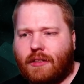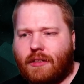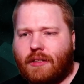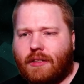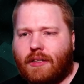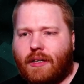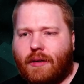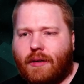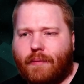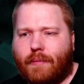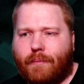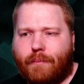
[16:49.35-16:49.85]

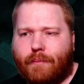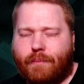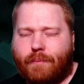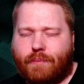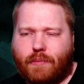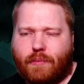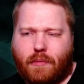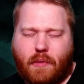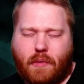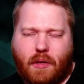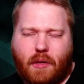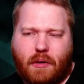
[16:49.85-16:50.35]
Um,
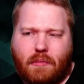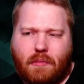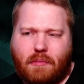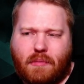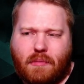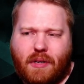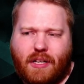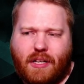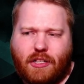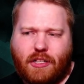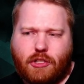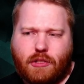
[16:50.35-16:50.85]

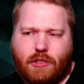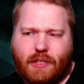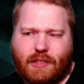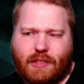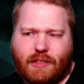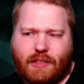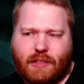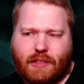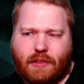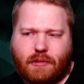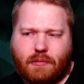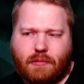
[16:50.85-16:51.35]

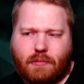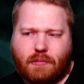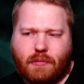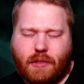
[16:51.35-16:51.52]
interesting.